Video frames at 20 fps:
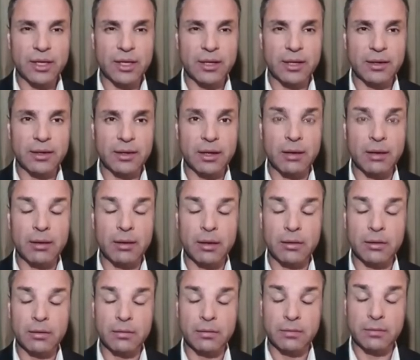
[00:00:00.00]

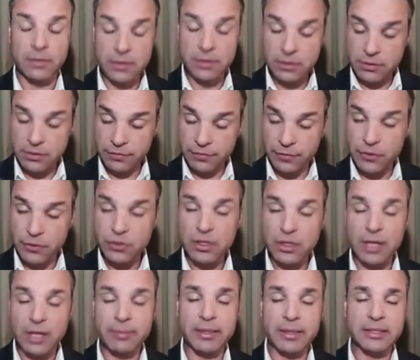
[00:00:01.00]
This is the first
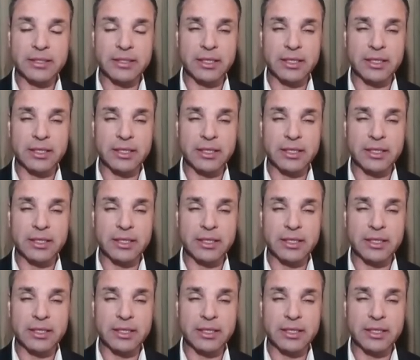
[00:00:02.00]
time I